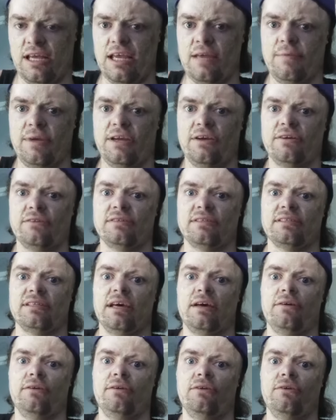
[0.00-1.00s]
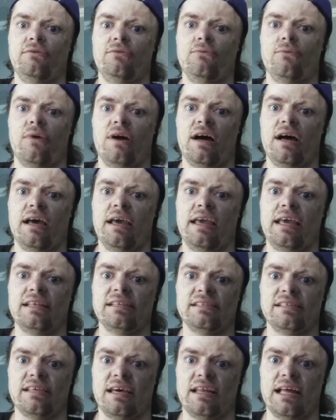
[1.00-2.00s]
and I am here to tell you why
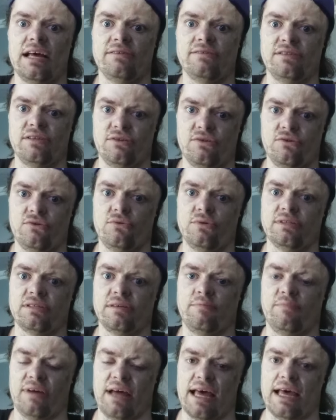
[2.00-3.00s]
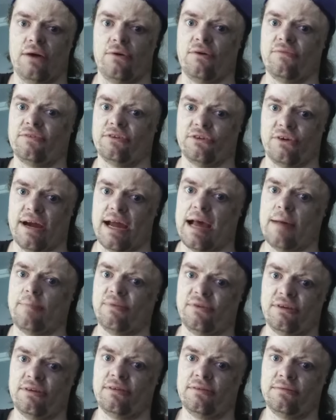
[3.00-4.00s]
Inside Out 2 is a pile of
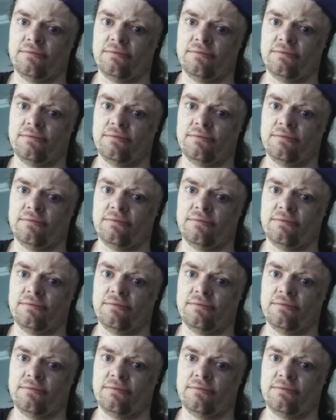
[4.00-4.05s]
crap.